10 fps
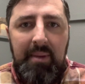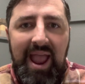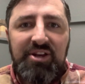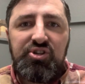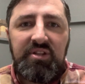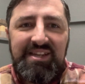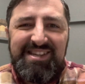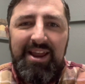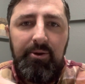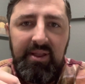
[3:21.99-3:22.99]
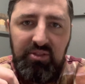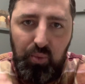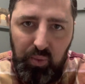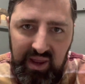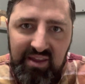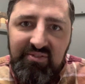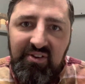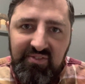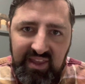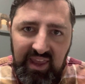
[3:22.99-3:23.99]
actually tearing the weave
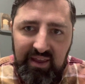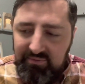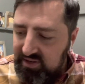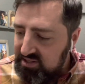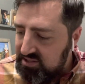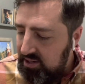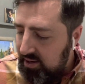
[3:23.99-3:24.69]
of the canvas.